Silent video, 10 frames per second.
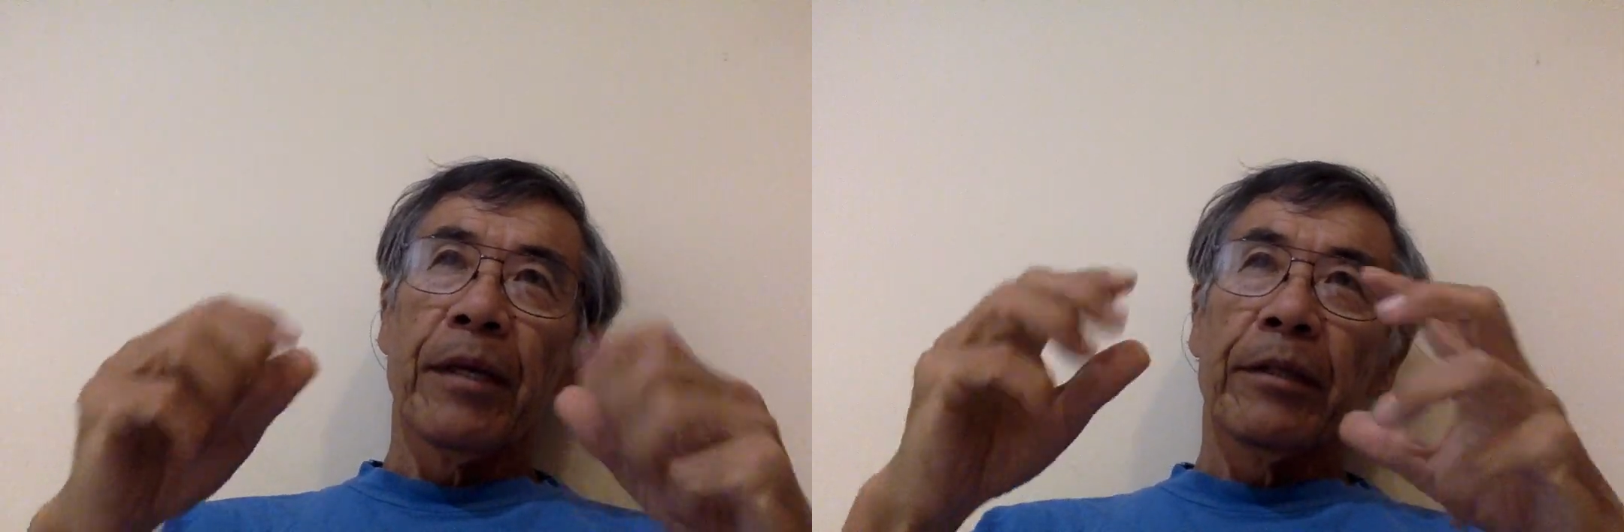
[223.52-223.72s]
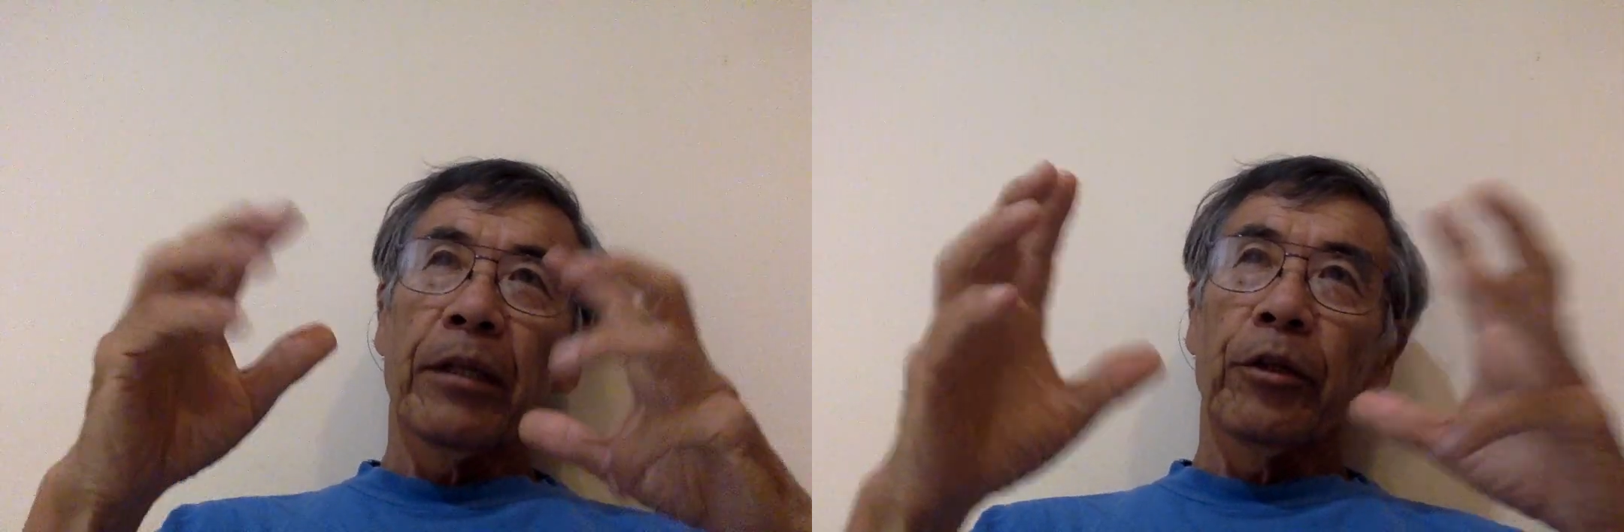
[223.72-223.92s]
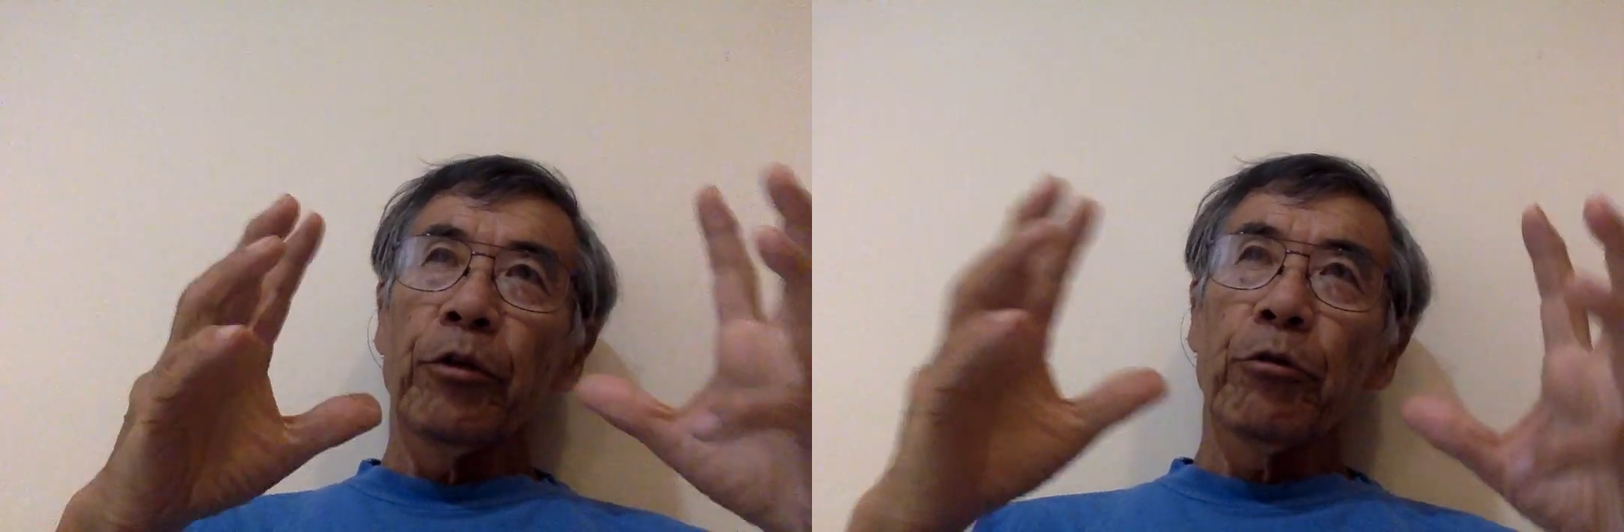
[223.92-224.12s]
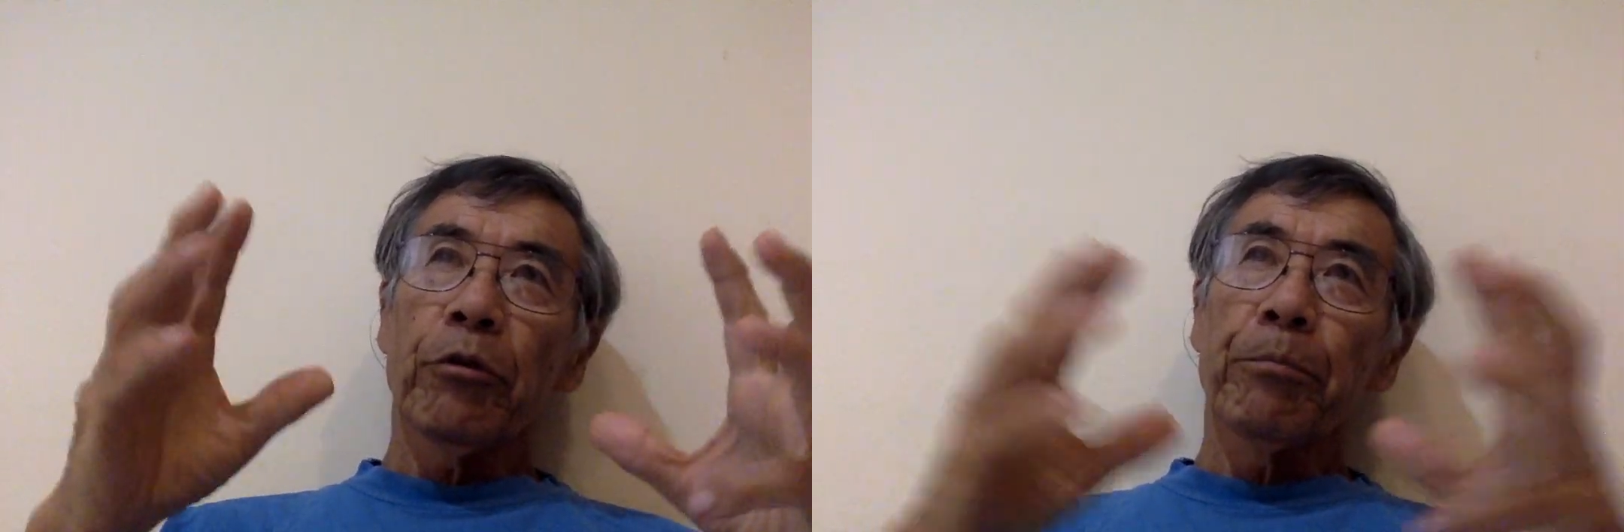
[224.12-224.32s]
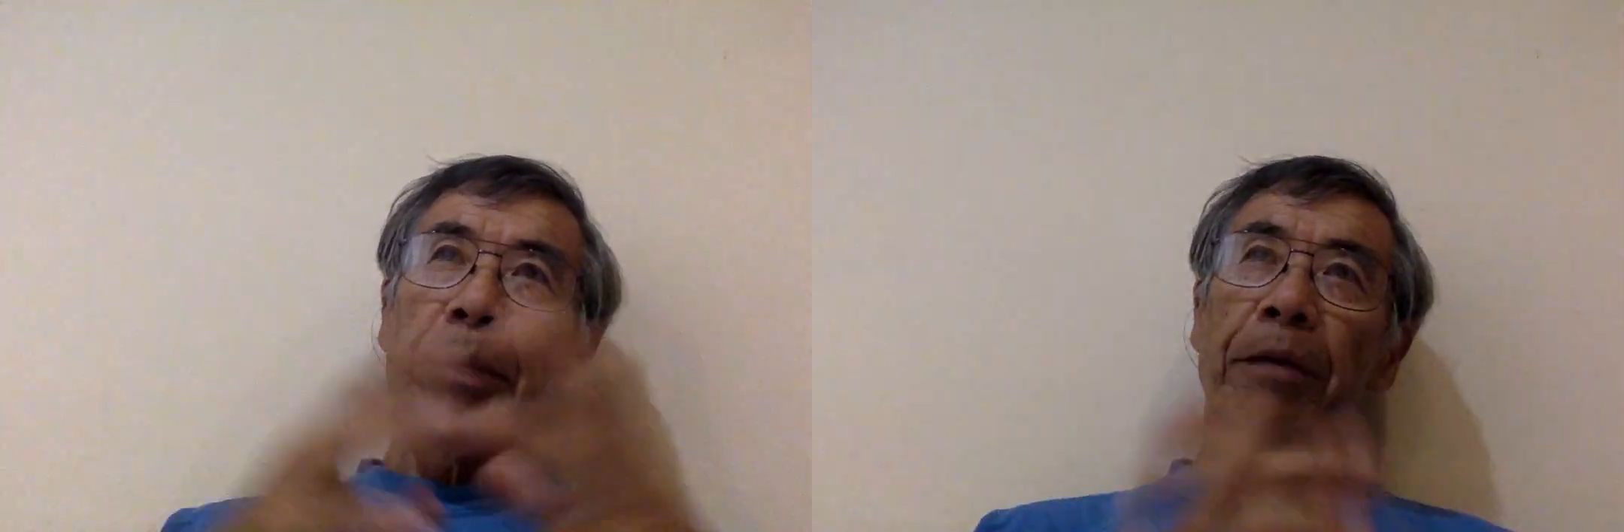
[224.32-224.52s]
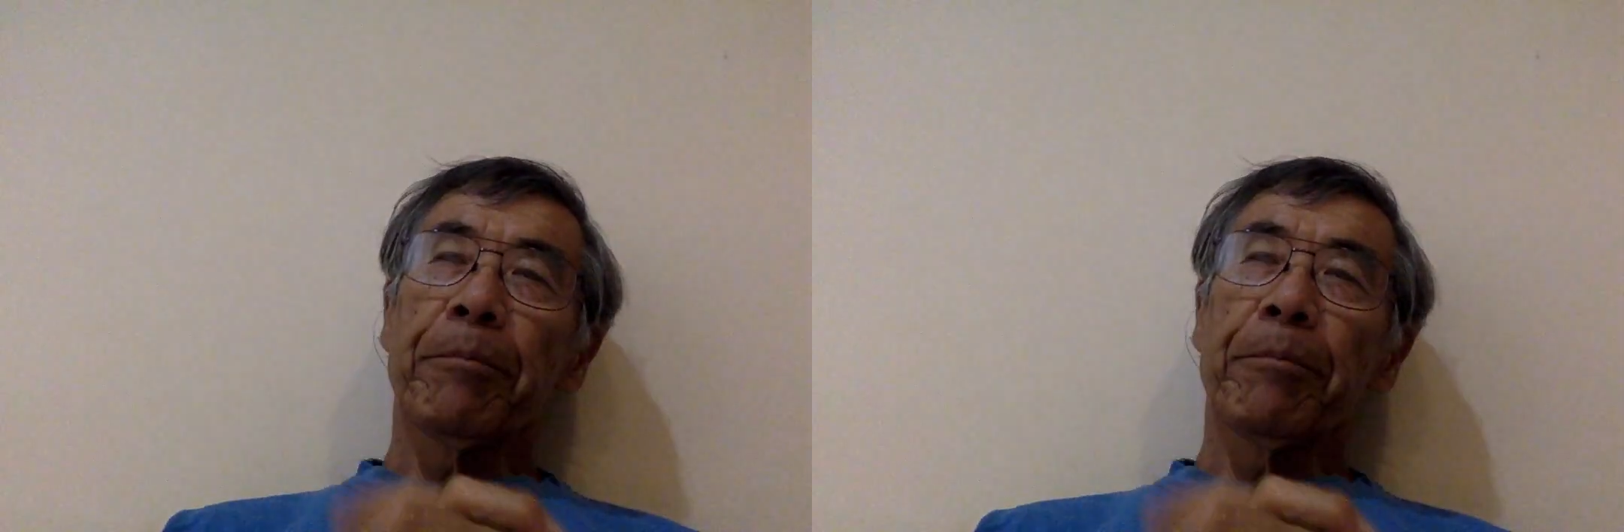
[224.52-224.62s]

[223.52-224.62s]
the neuron may